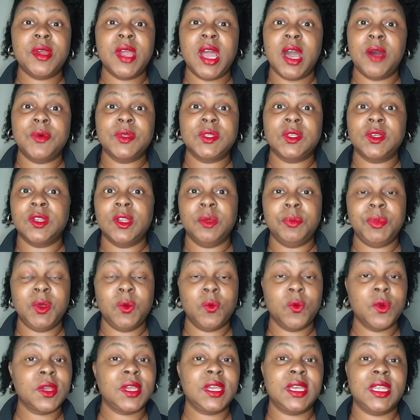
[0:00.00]
I was going to be
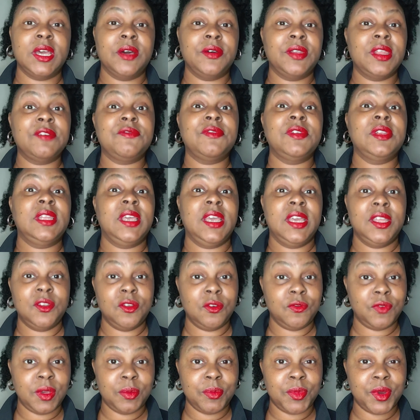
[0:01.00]
working out every day in
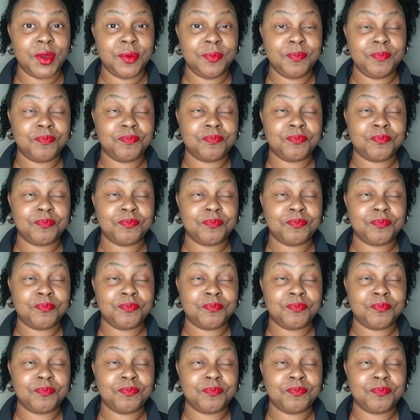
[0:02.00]
November.